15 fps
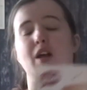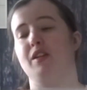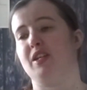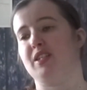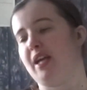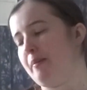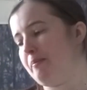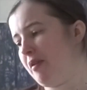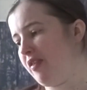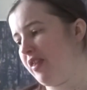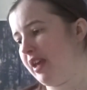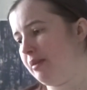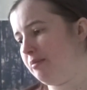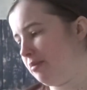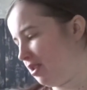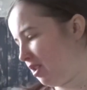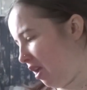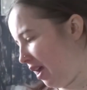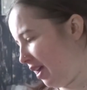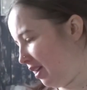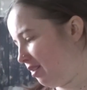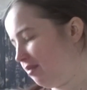This hamper theme's
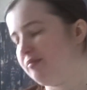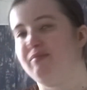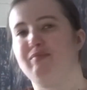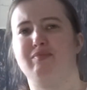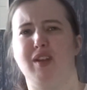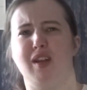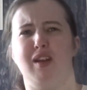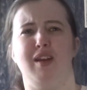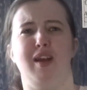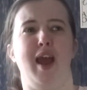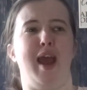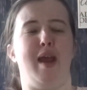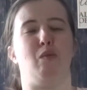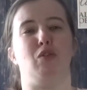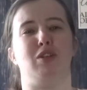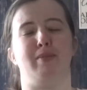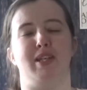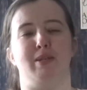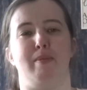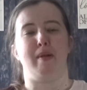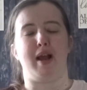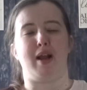like, it was meant
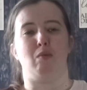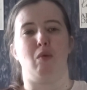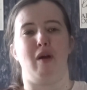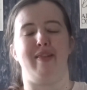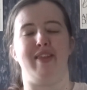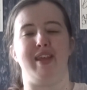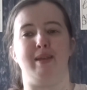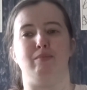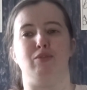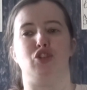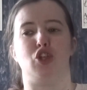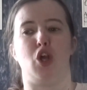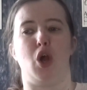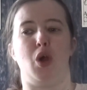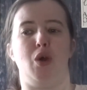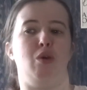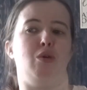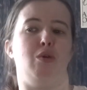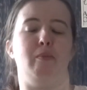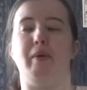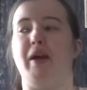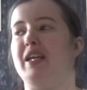black and white themed,
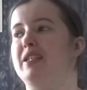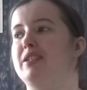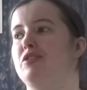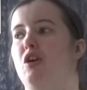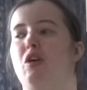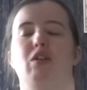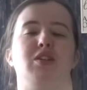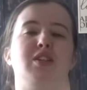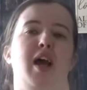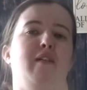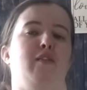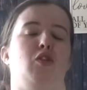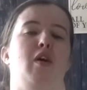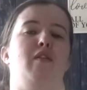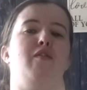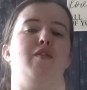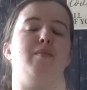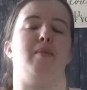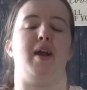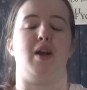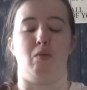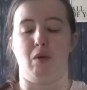so, but it's not because I haven't got everything
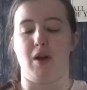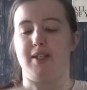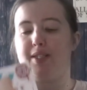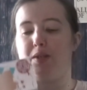black and white.